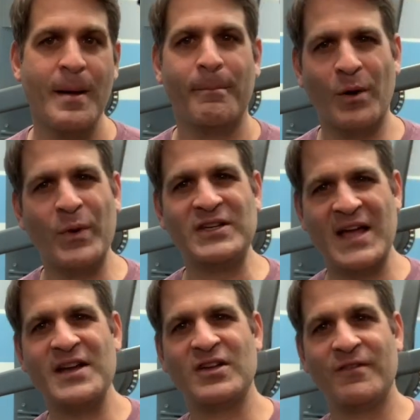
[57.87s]
but we
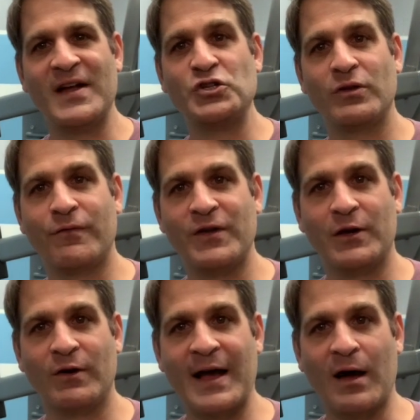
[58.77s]
tend to eventually
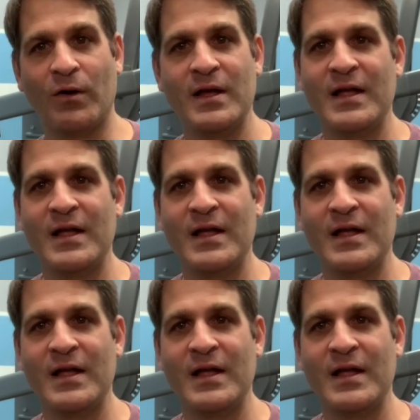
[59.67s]
figure it out.